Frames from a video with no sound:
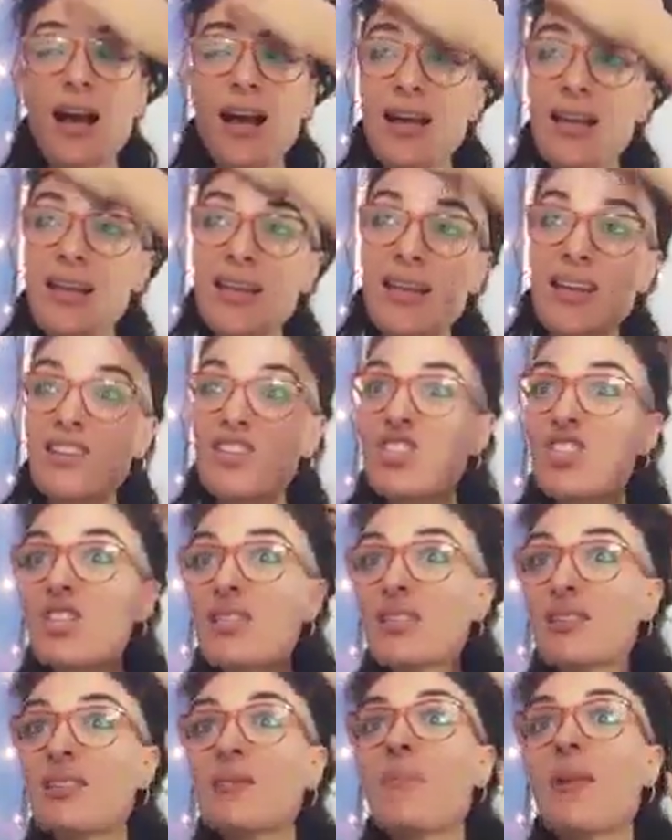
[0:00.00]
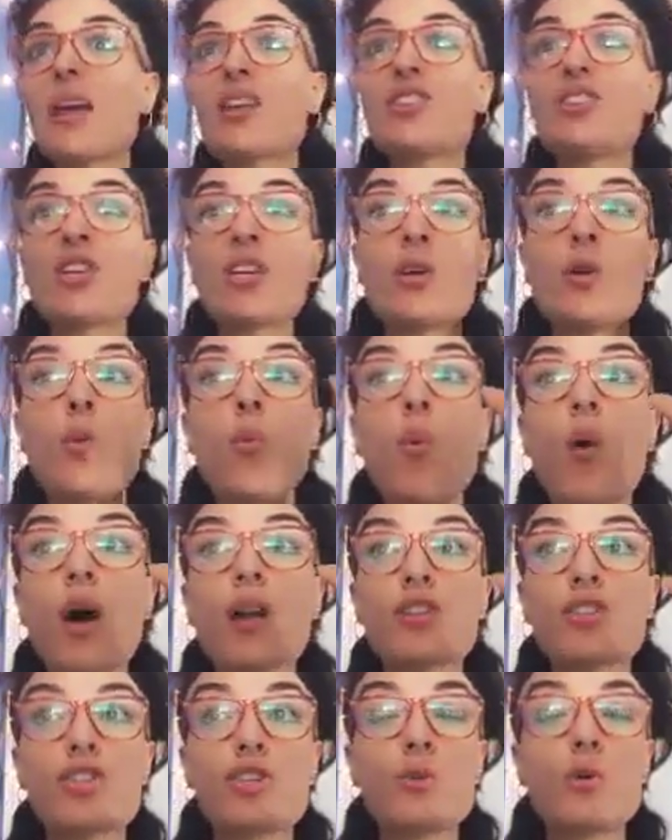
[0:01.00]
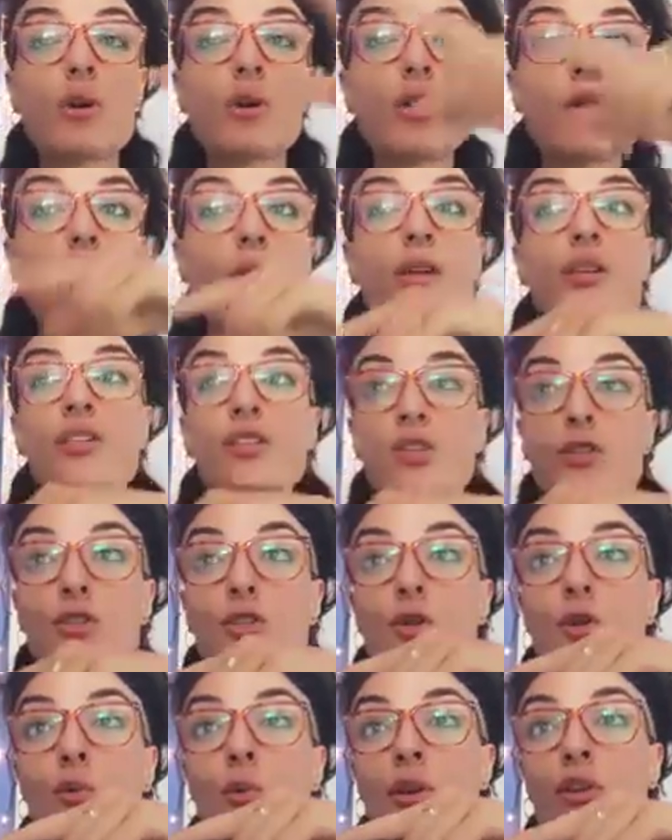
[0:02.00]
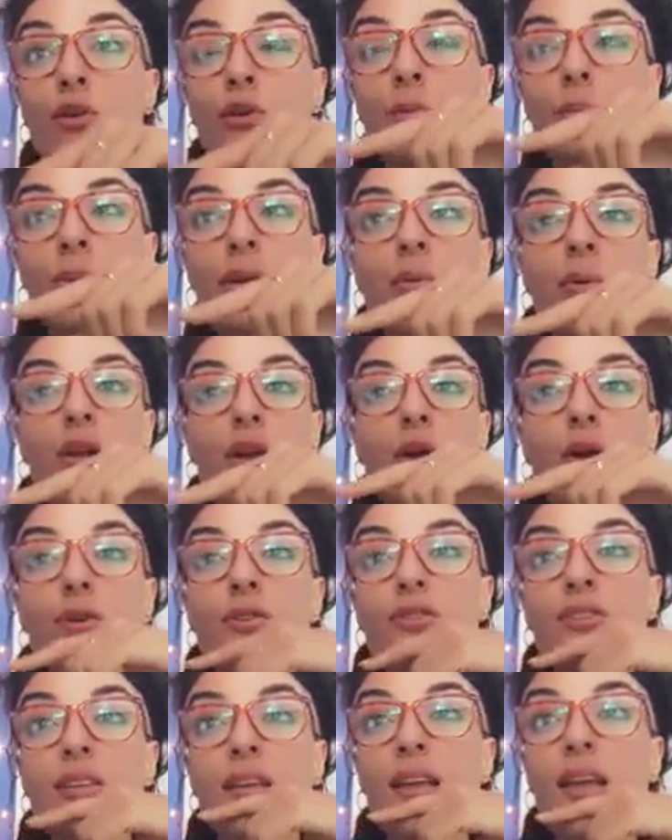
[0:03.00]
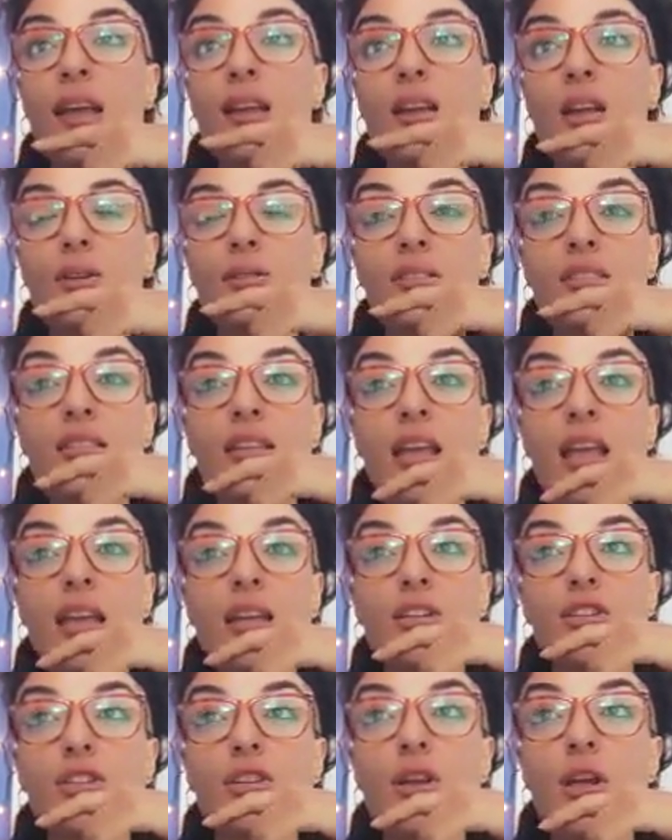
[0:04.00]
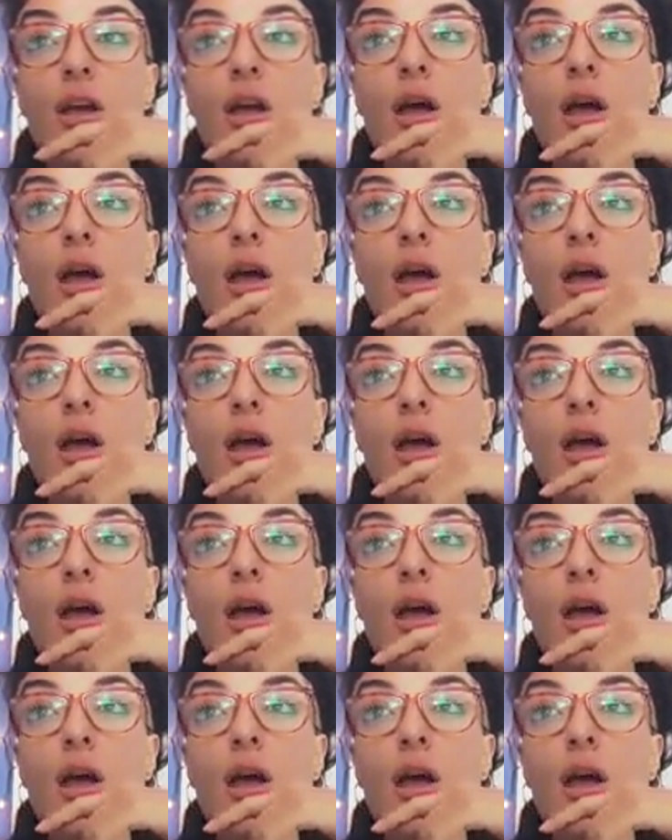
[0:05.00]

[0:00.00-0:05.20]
I can just imagine what you are going to do when you will be rehearsing and on stage.